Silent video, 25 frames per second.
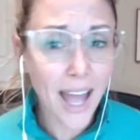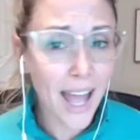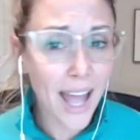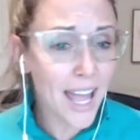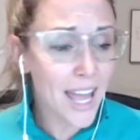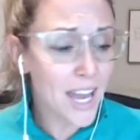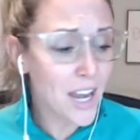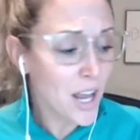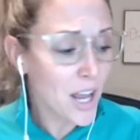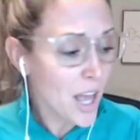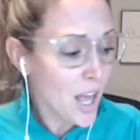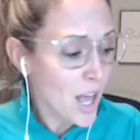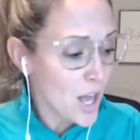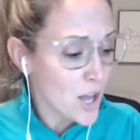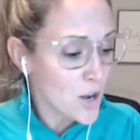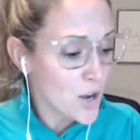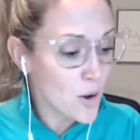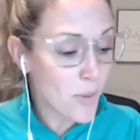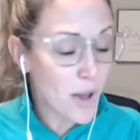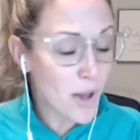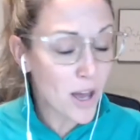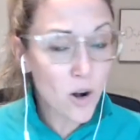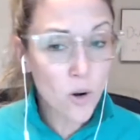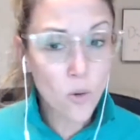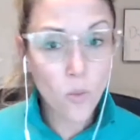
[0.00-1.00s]
and no
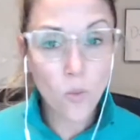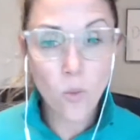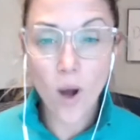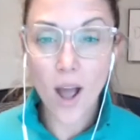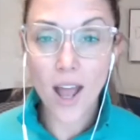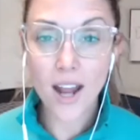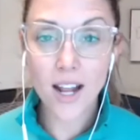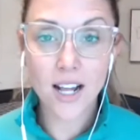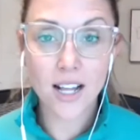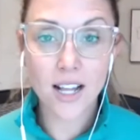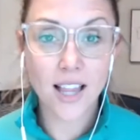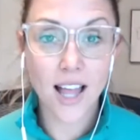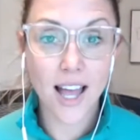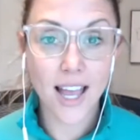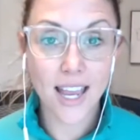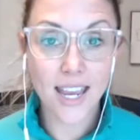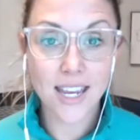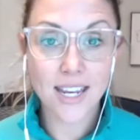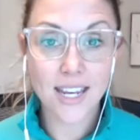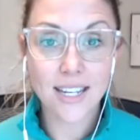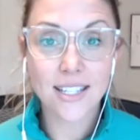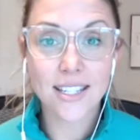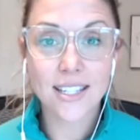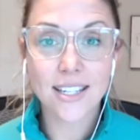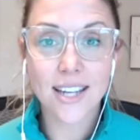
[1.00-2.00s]
matter what
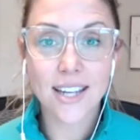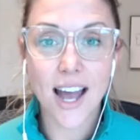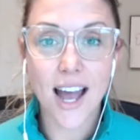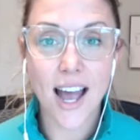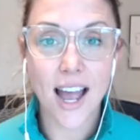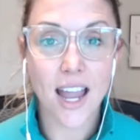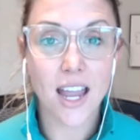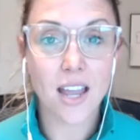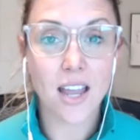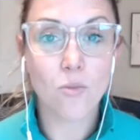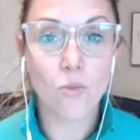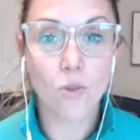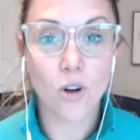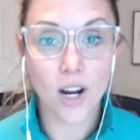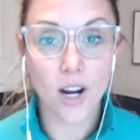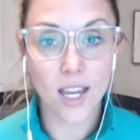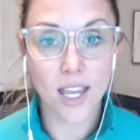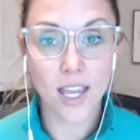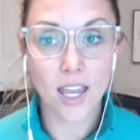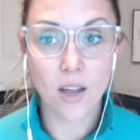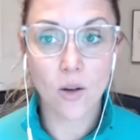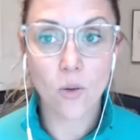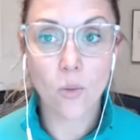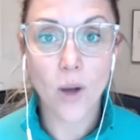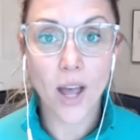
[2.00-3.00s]
client I am
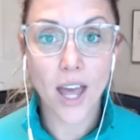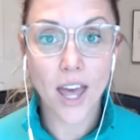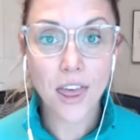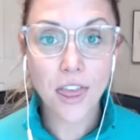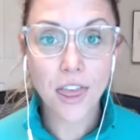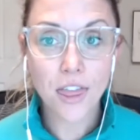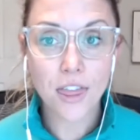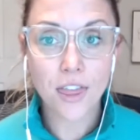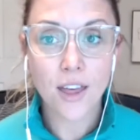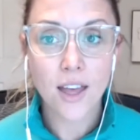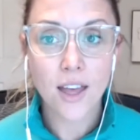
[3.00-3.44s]
working with,